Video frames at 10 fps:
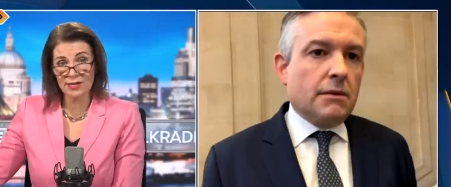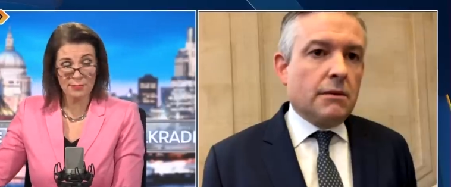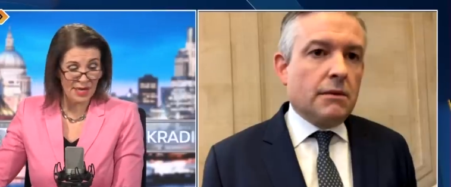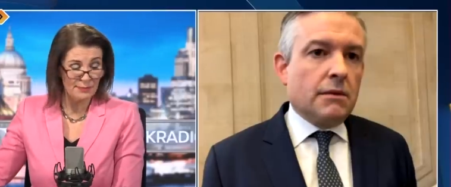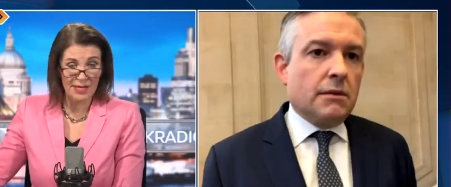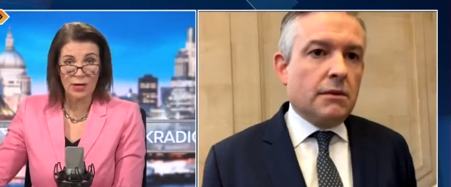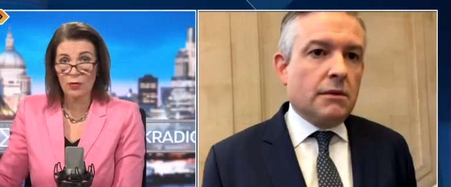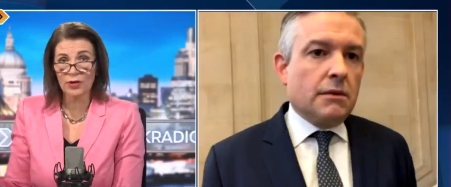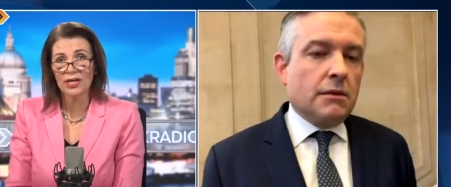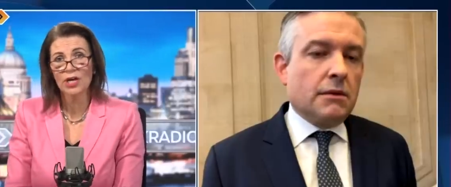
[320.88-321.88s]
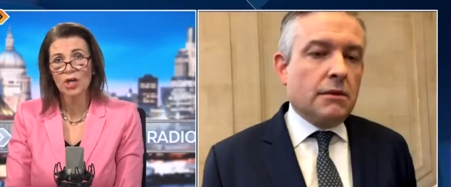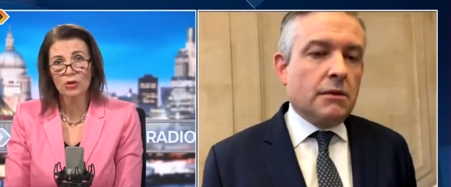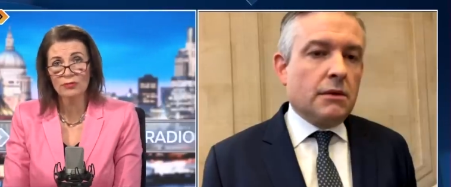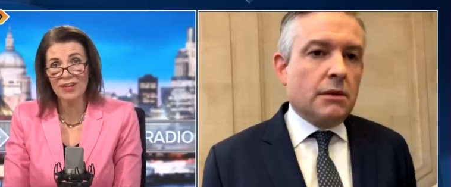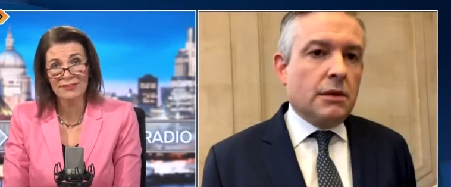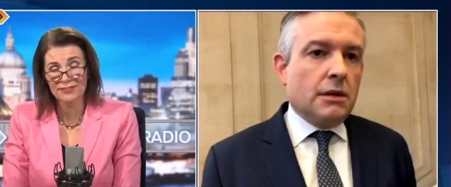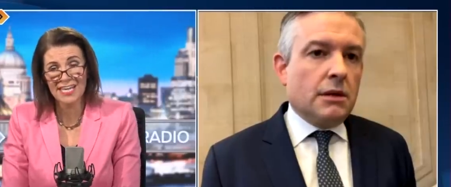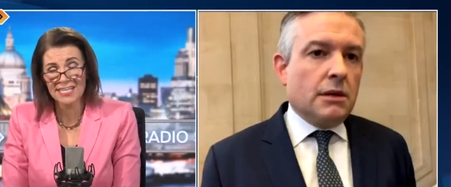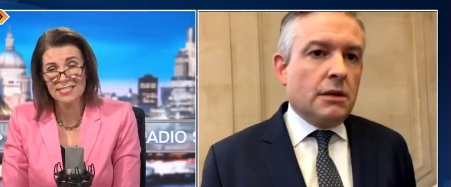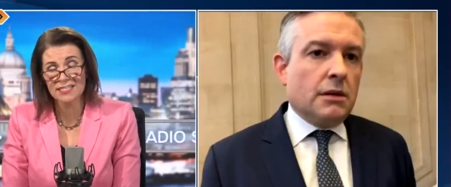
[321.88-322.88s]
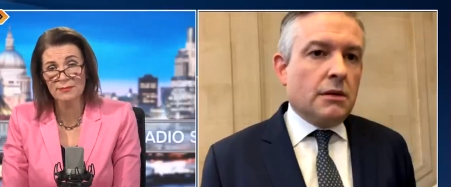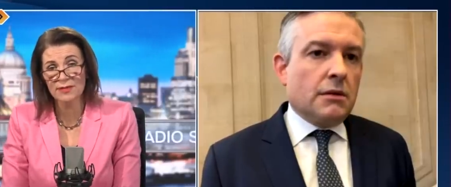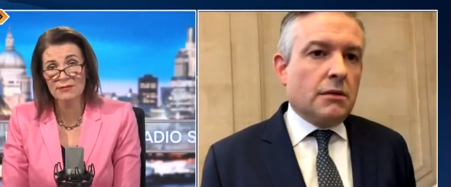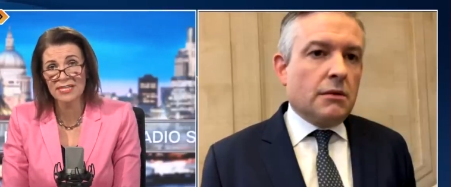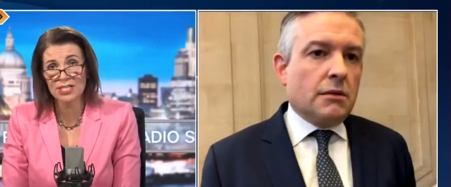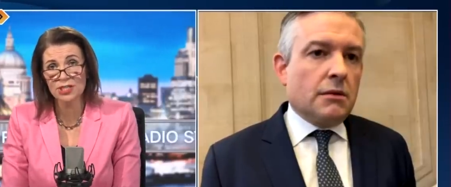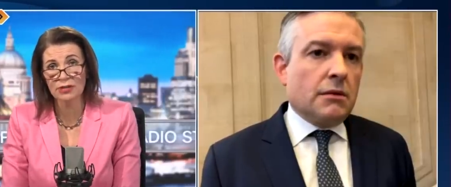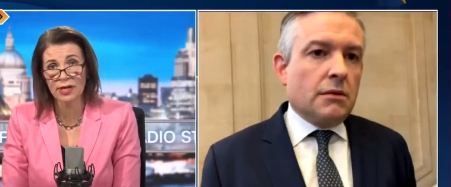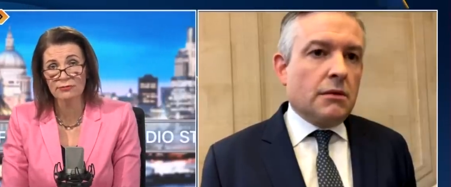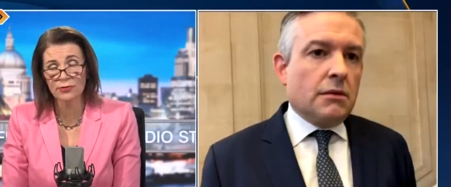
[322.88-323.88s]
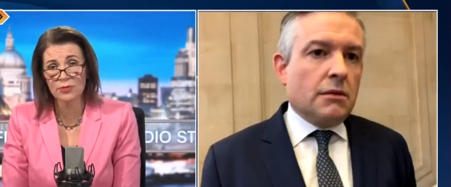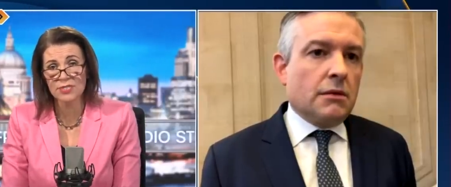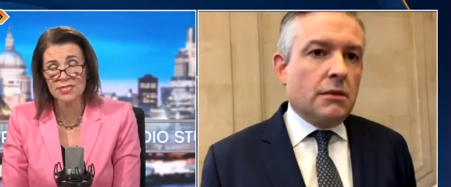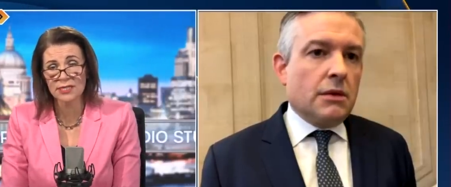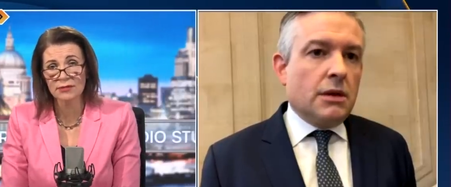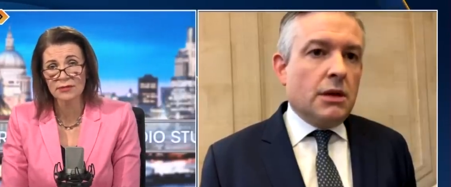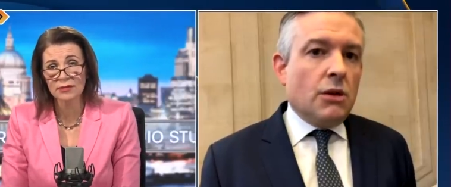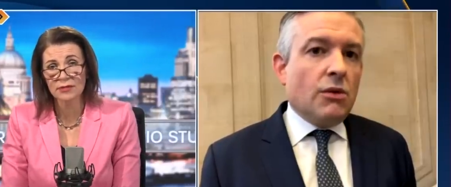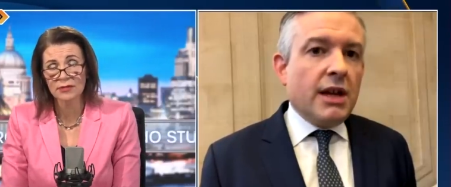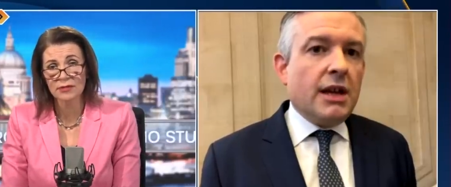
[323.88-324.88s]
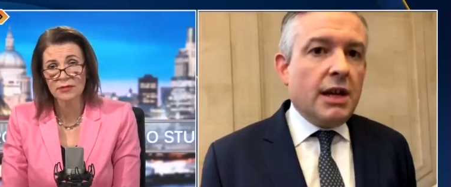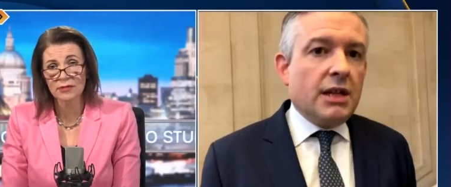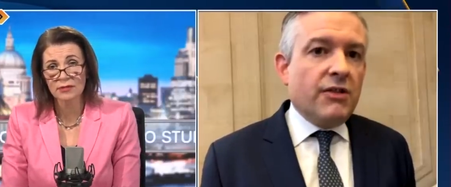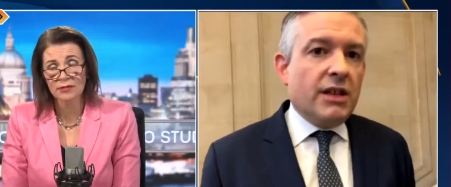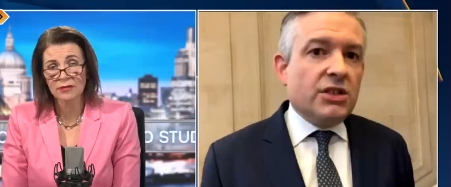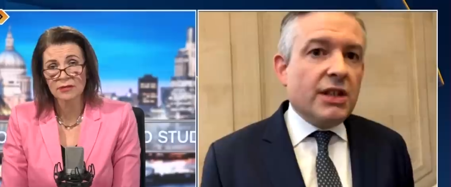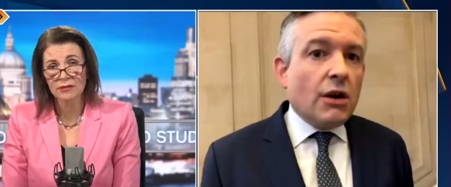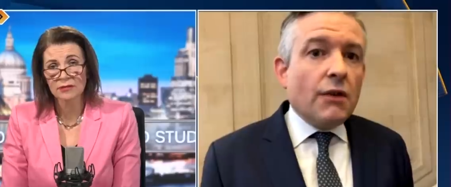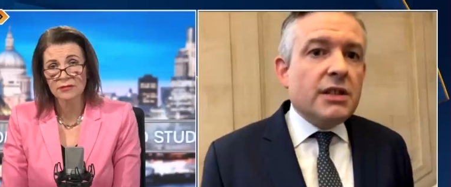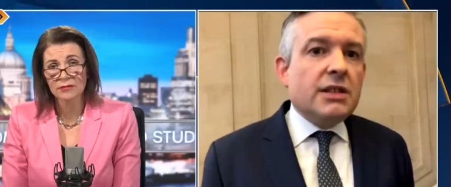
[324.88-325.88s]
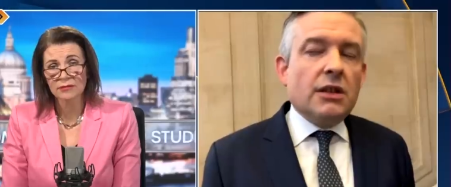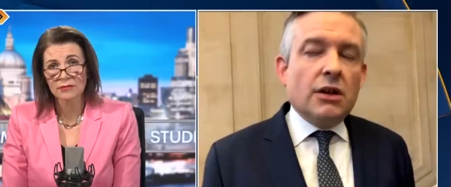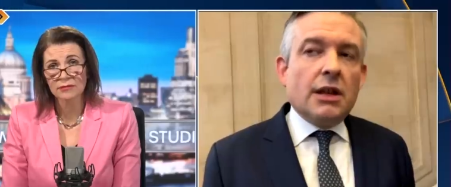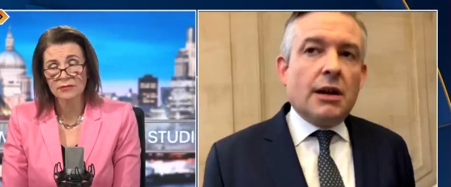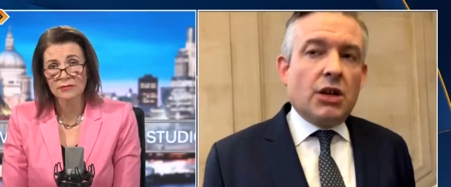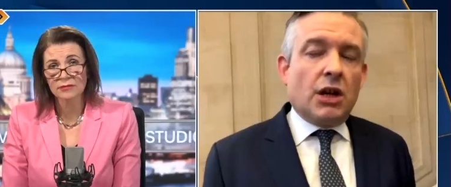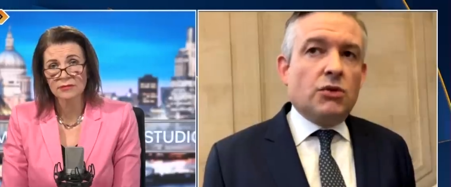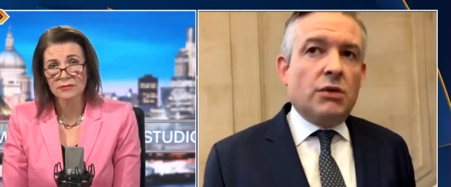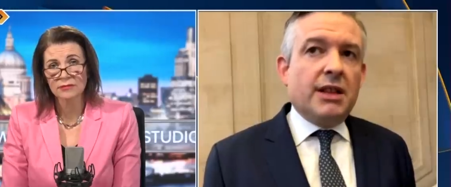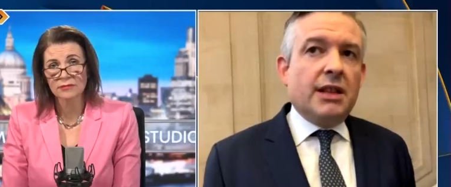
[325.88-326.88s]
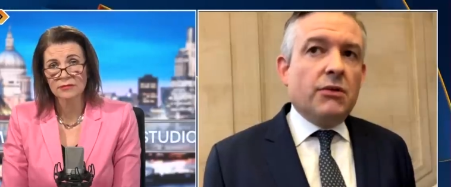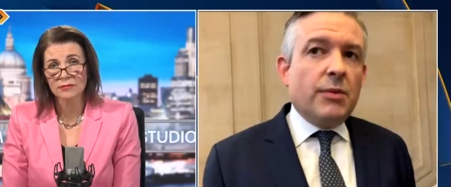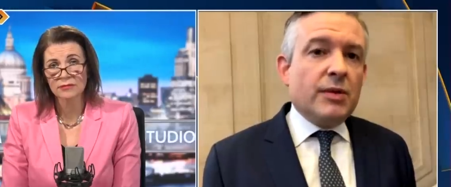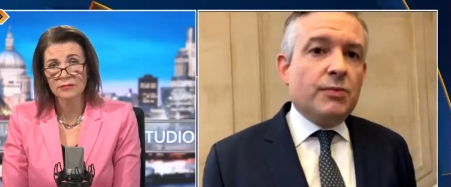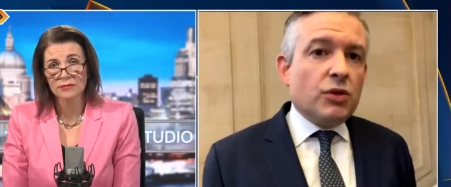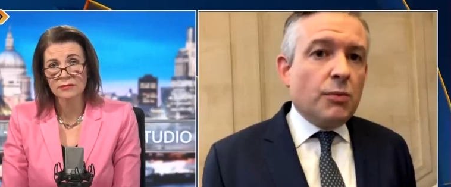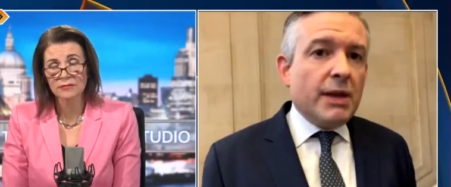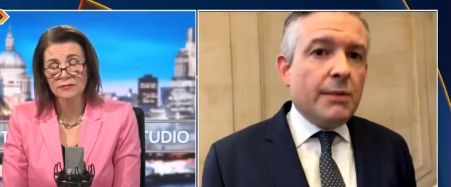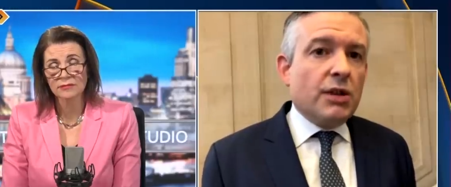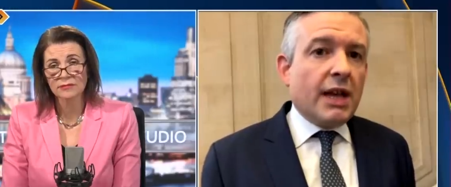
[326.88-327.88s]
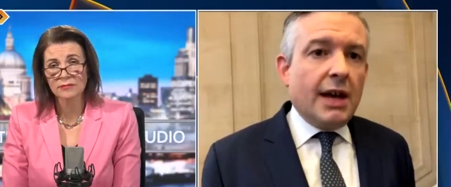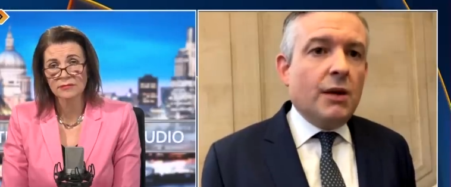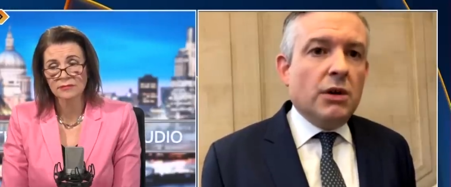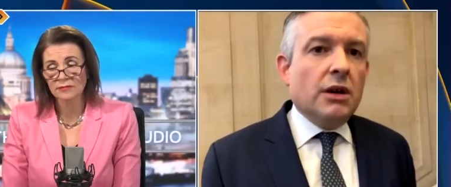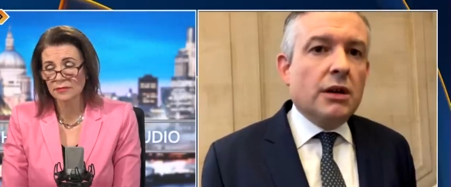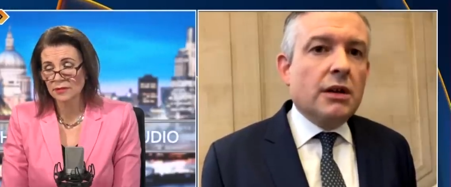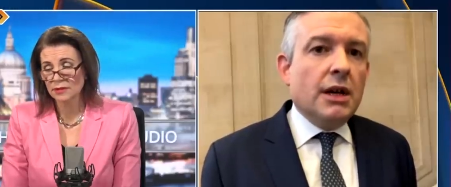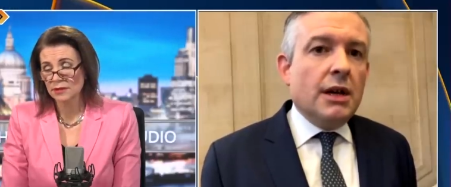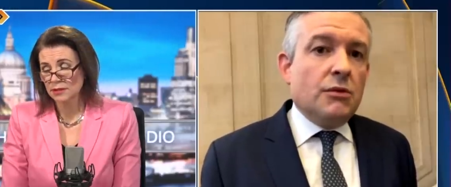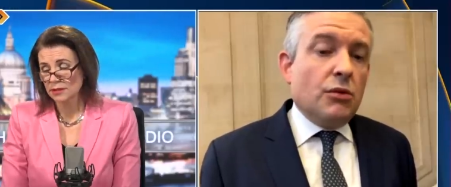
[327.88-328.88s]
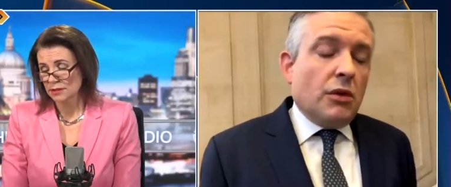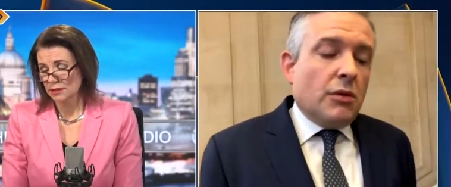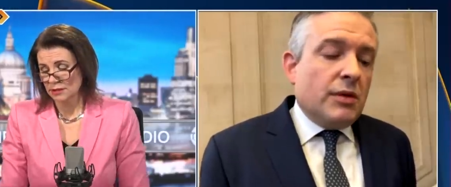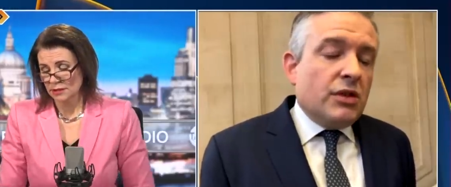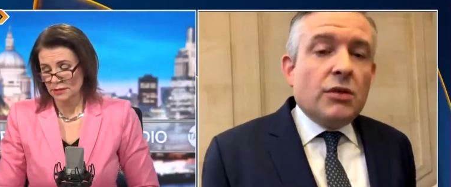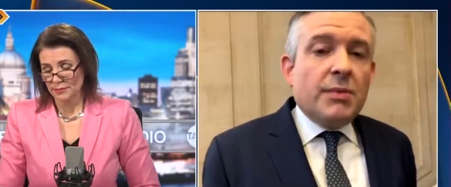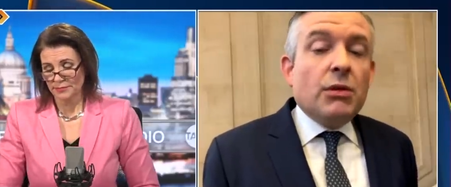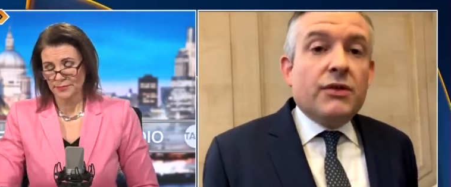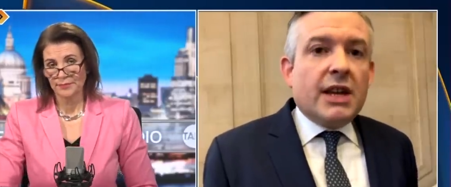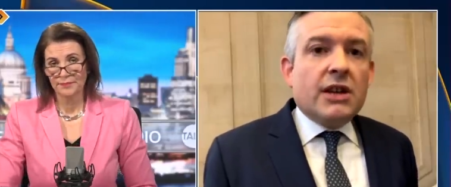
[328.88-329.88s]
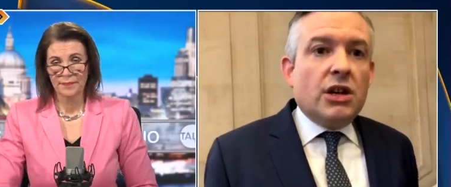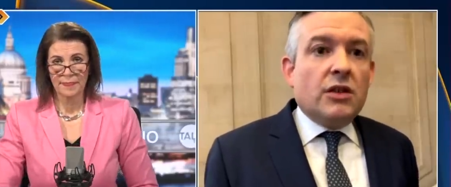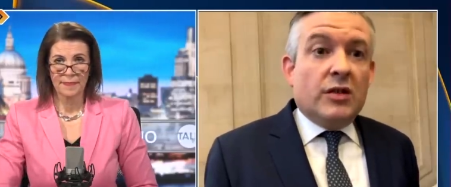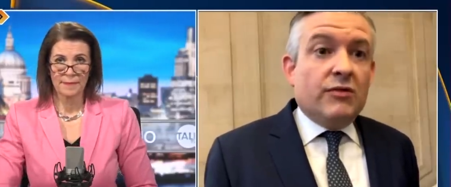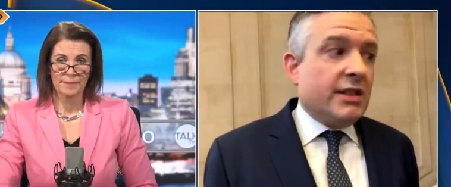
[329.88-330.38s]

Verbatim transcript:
Speaker 1: and a bit, a bit longer who have left. That is going to be a real issue going forward, isn't it?
Speaker 2: But it is a real issue. Now, obviously, look, I just want to be clear. Some people can't work, but some people have taken early